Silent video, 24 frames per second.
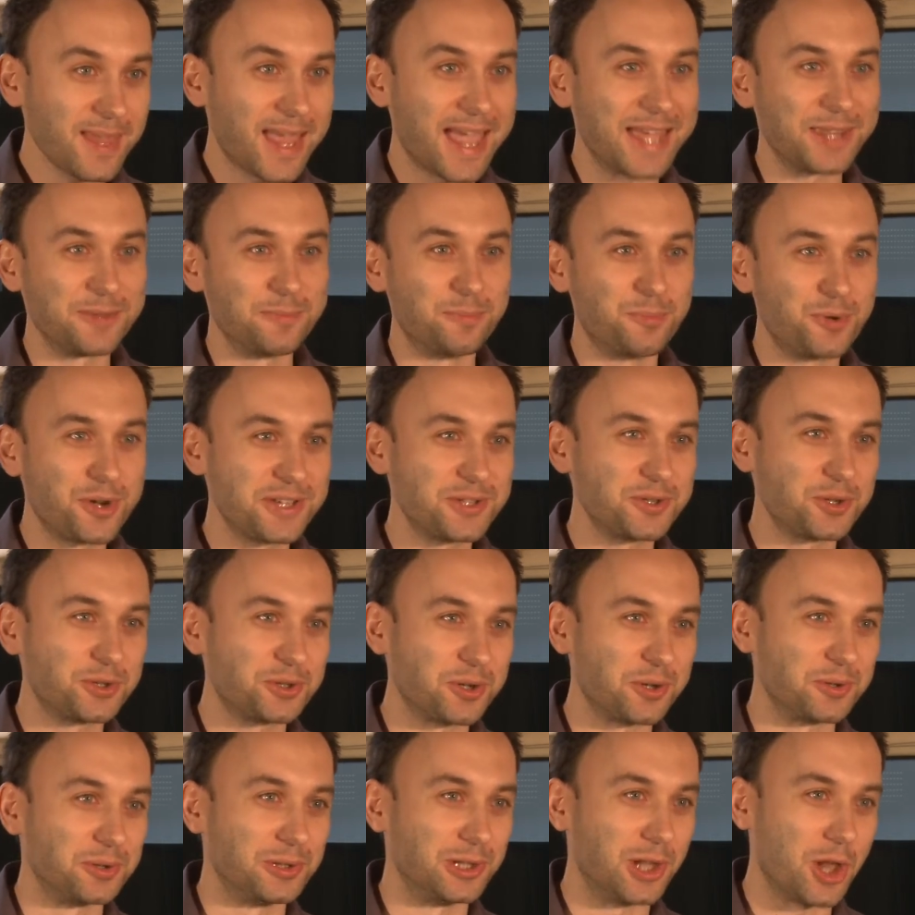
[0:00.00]
and bring
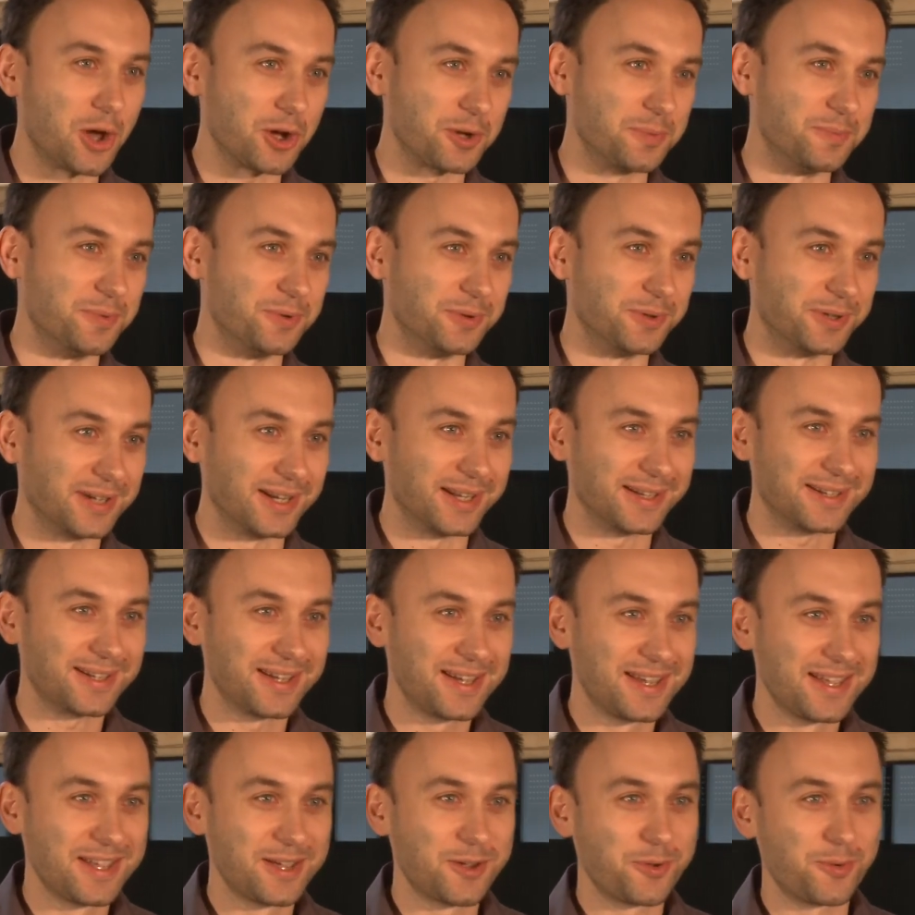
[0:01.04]
your own logbook,
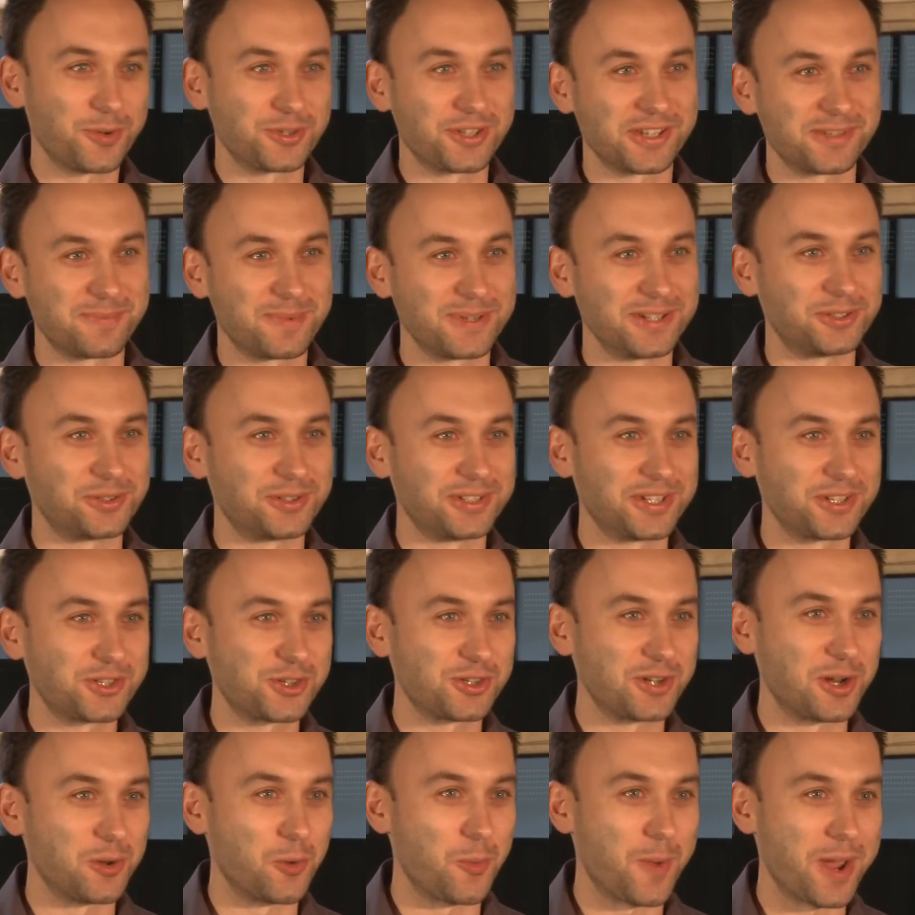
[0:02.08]
which has been a
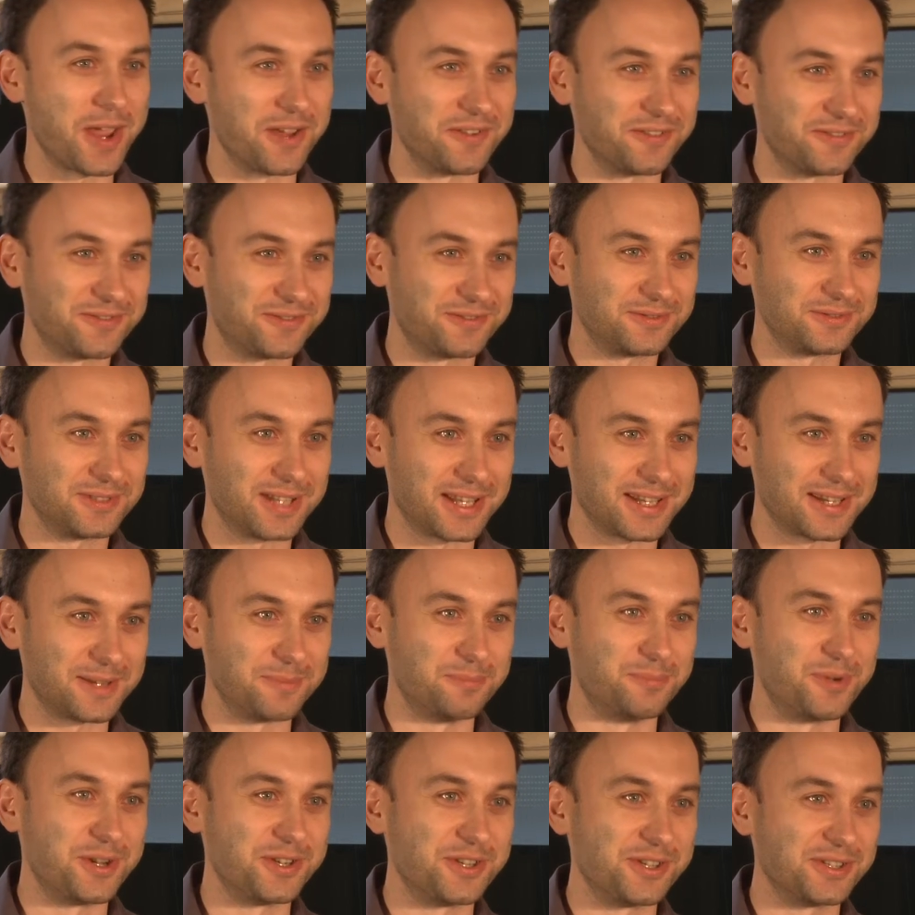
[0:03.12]
traditional way of
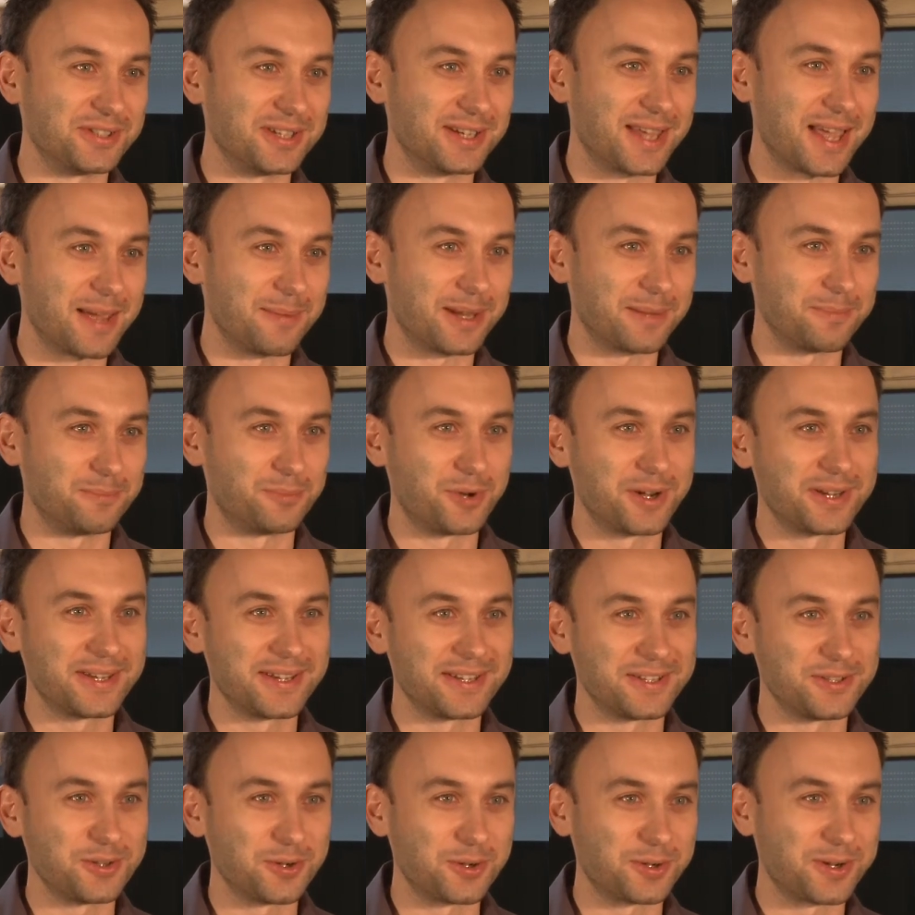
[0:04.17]
bridging the gap,
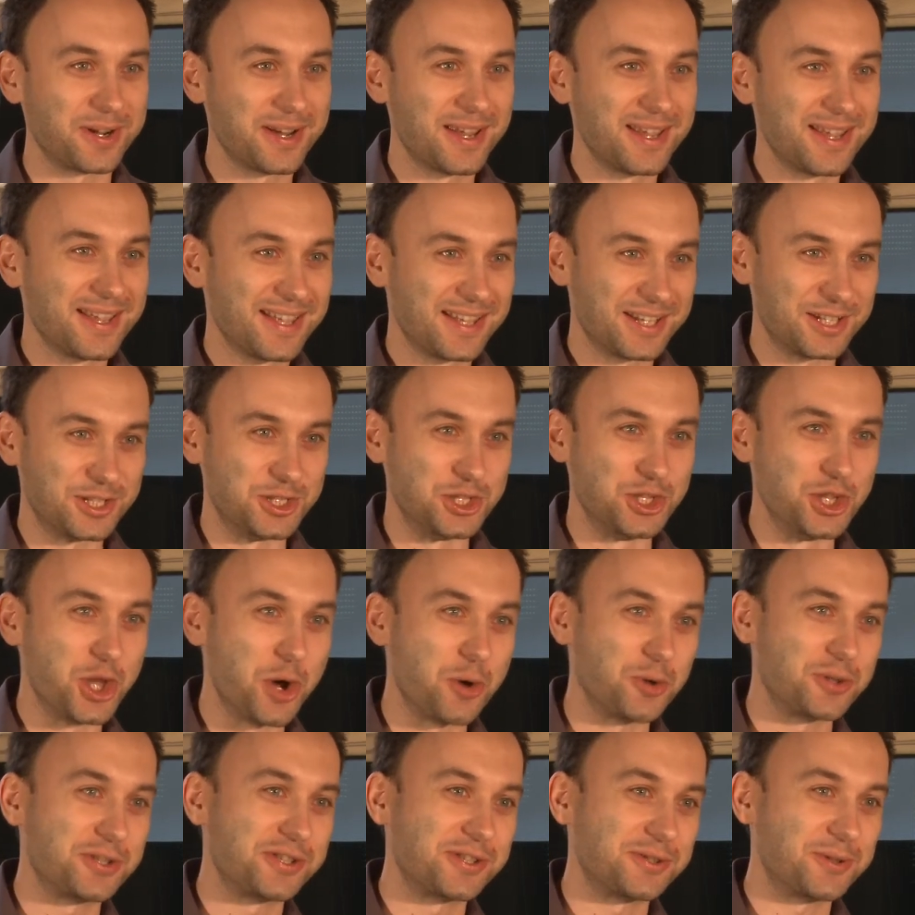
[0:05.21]
bringing your
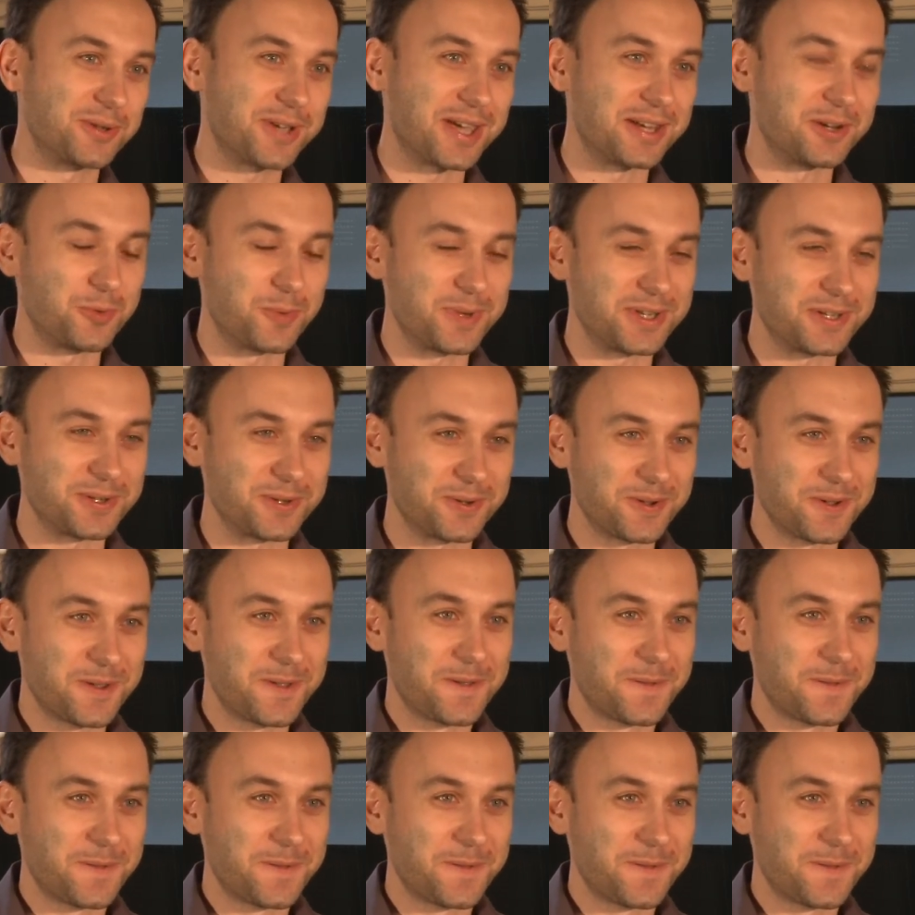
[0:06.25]
notes together with you.